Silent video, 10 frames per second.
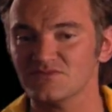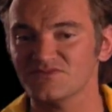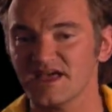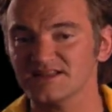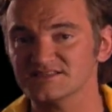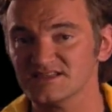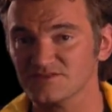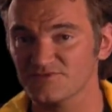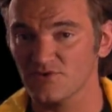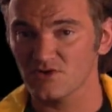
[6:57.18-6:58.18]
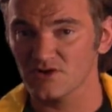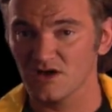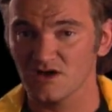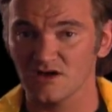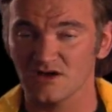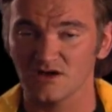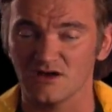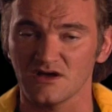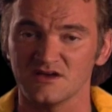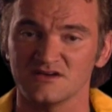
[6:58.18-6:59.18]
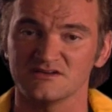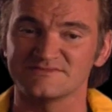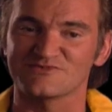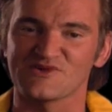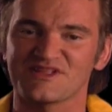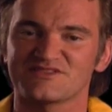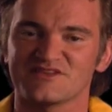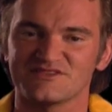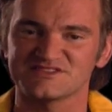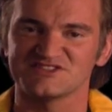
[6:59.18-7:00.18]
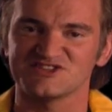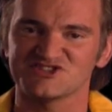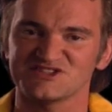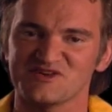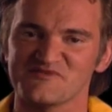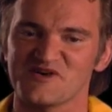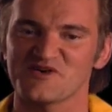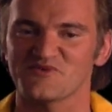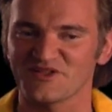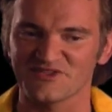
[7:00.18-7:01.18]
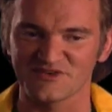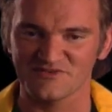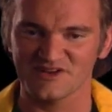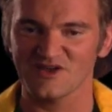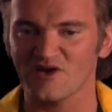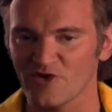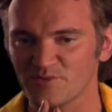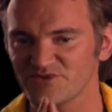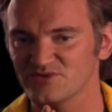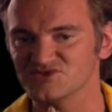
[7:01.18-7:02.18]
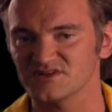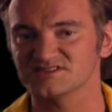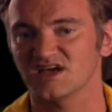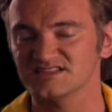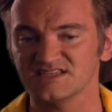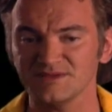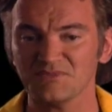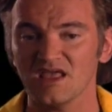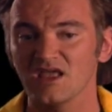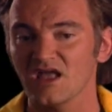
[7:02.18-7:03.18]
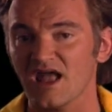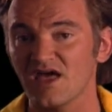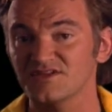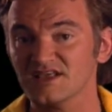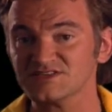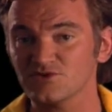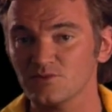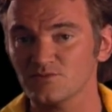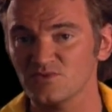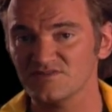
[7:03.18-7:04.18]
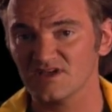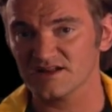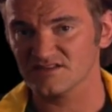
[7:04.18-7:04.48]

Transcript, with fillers: that is it for uh, uh, Rolling Th this edition of uh, Rolling Thunder Video. I hope you enjoyed Sonatine. And the next film we've got